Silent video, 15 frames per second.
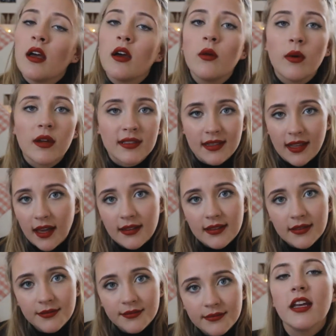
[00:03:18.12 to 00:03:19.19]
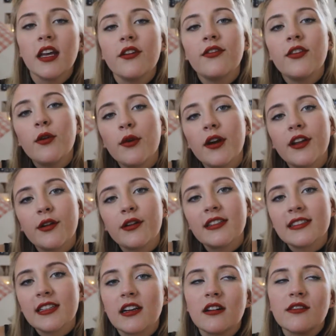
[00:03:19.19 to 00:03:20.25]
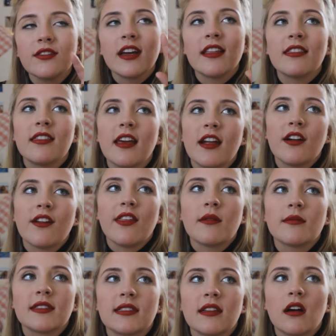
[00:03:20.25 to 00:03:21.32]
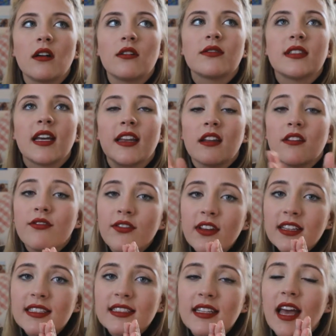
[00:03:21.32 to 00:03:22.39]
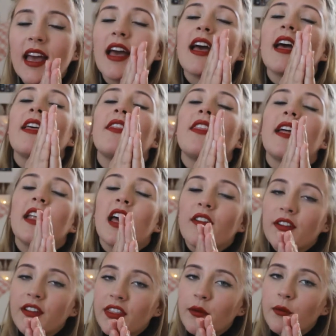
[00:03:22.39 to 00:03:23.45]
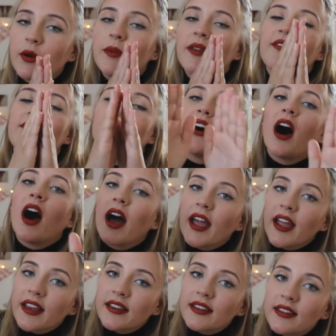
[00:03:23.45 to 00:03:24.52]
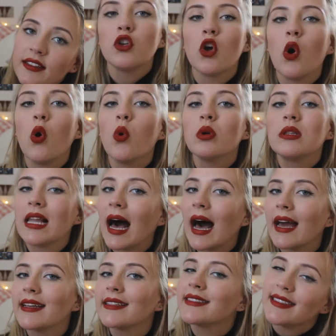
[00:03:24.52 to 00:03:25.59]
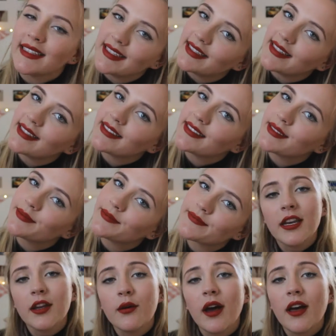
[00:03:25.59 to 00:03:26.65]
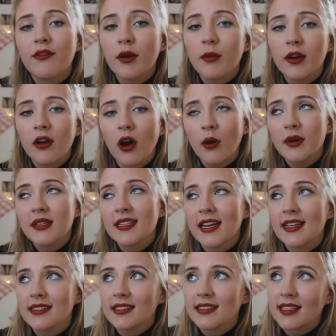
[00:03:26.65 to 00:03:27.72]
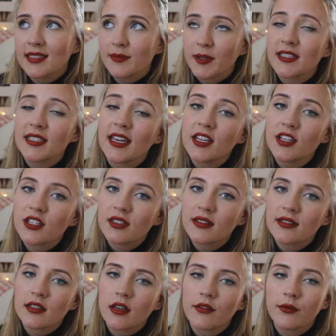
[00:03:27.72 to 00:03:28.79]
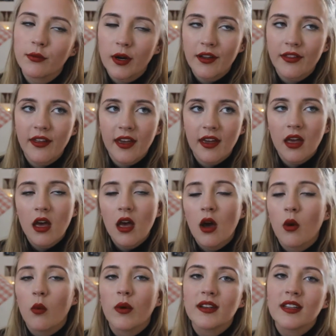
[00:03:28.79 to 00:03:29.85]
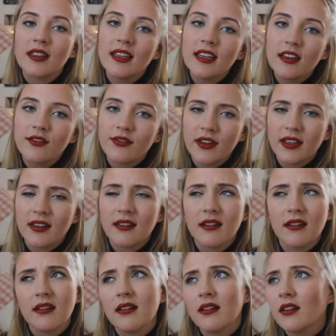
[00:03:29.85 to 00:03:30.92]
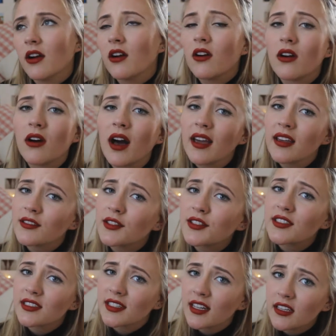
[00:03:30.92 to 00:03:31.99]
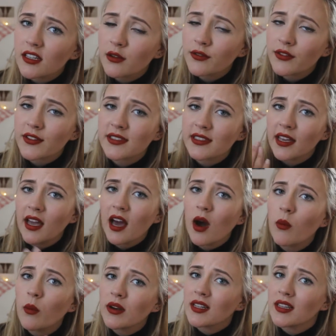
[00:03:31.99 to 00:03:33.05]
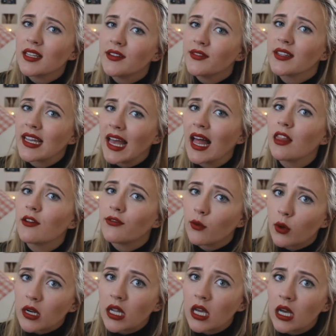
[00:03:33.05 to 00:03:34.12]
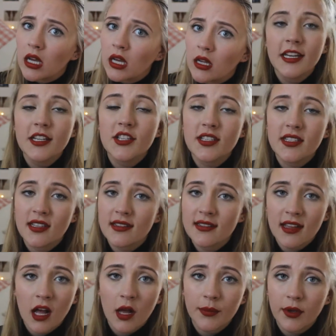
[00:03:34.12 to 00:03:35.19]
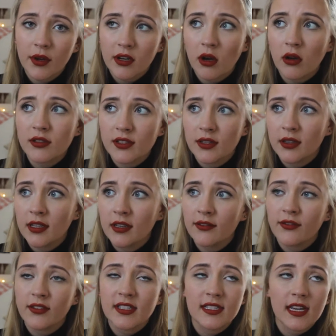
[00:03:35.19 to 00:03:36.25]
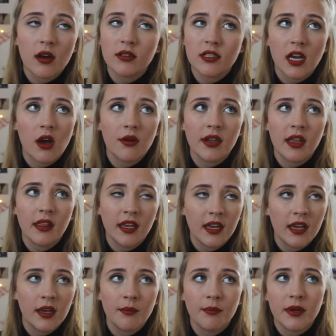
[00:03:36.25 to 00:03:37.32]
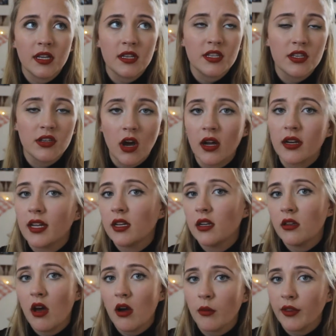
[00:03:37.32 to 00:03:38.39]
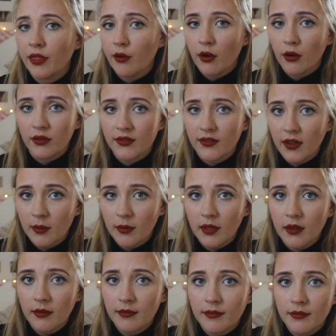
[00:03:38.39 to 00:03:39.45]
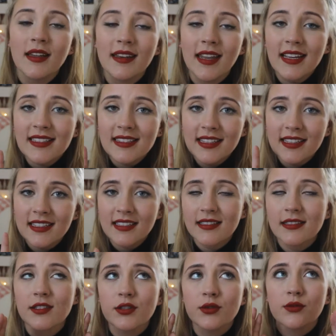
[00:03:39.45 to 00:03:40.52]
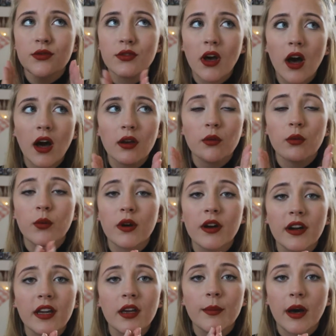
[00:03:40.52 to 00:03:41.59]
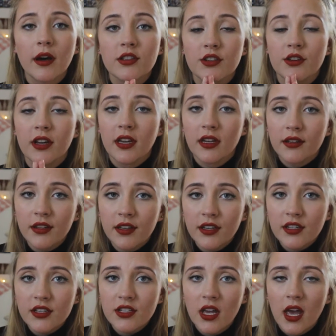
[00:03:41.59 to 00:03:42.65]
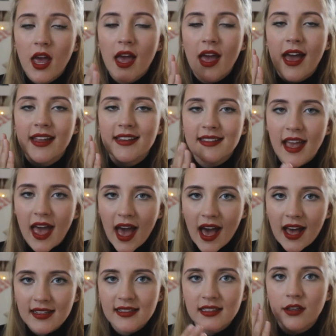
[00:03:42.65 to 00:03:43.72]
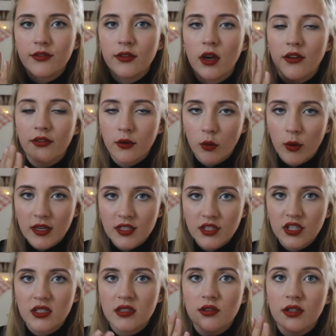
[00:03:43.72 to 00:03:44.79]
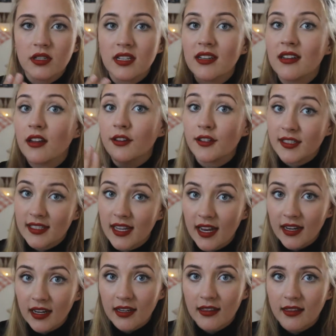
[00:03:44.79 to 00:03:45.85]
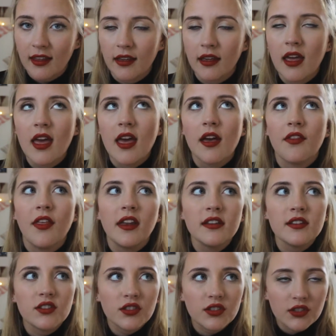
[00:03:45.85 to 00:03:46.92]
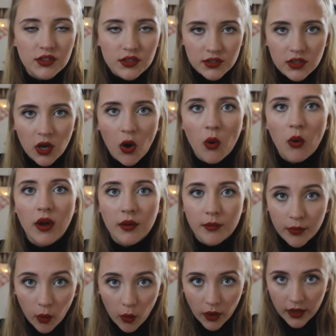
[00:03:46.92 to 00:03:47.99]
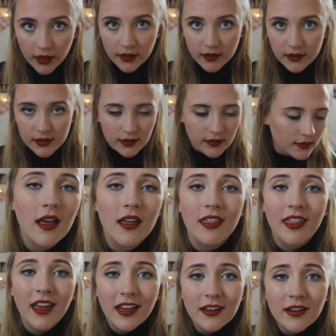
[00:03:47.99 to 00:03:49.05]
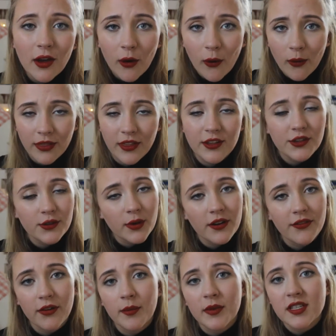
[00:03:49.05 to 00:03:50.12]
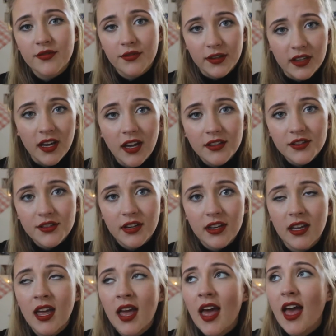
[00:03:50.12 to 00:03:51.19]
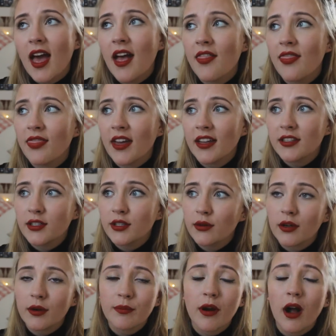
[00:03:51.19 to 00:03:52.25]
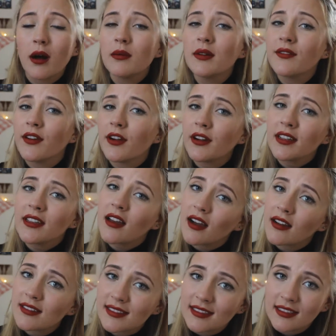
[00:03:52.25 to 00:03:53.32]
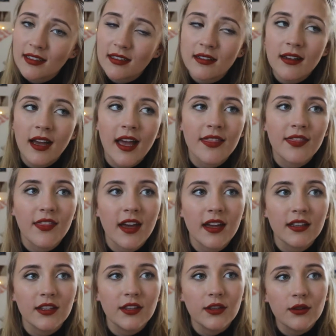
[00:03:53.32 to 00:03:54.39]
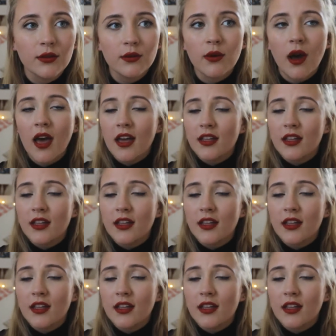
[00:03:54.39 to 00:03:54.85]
who wants that? If you are yourself and they are themselves and it fits, then everything will be fine. No lies needed. I know everyone always has these expectations of where they want to live, and oh girl, I understand you if you say I want to live in California. It just doesn't help you at all to live downtown LA but not get along with your host family. Next thing is to not worry about your English and ask if you have questions or didn't understand anything. That is just so important. They know that you are from a different country and that you are probably very young still and that you